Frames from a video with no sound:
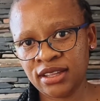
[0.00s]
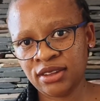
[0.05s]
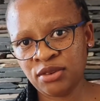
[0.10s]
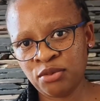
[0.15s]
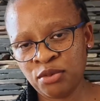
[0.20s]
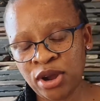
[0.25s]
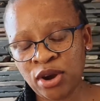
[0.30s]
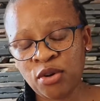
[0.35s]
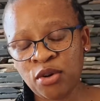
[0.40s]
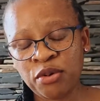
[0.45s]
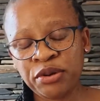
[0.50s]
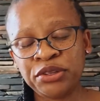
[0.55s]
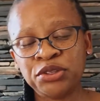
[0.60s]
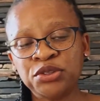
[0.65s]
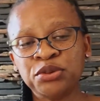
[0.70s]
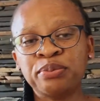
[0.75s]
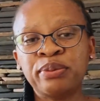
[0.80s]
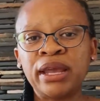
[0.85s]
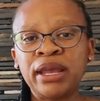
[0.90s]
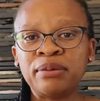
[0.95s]
we are going
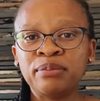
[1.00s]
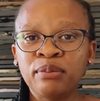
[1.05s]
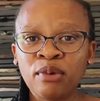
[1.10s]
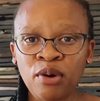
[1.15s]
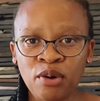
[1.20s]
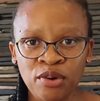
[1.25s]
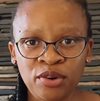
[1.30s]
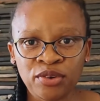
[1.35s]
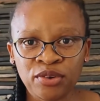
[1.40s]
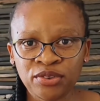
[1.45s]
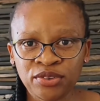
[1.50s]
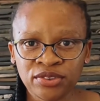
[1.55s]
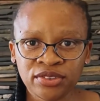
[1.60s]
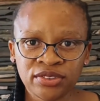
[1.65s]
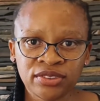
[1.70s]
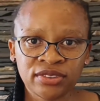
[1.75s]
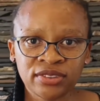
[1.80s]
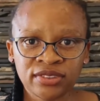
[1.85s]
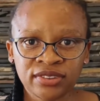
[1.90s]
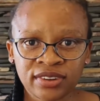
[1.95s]
to pay more,
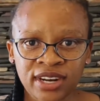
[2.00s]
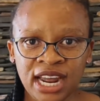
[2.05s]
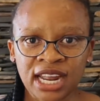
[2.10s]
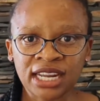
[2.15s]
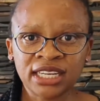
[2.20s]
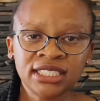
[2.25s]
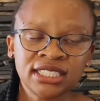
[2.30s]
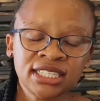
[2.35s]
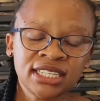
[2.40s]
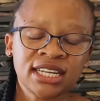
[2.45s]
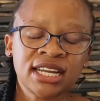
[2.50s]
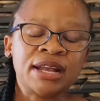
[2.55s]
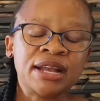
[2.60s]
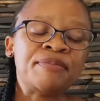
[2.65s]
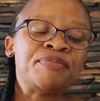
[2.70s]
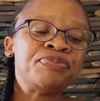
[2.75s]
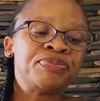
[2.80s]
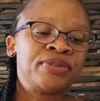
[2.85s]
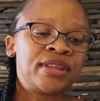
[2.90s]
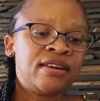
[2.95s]
right?
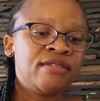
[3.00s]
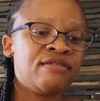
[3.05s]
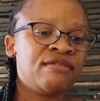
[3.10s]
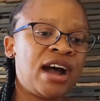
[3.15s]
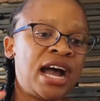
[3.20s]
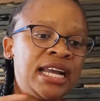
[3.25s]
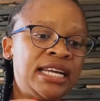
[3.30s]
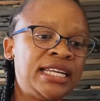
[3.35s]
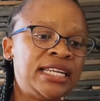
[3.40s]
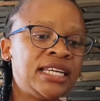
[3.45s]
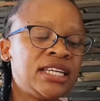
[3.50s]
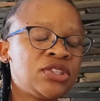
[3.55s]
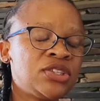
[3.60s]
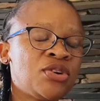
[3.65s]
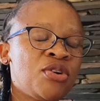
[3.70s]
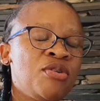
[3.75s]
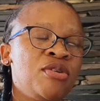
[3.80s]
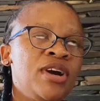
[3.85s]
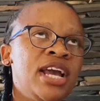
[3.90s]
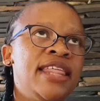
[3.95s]
Fine.
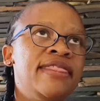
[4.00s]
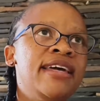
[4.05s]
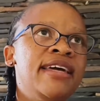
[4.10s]
So, and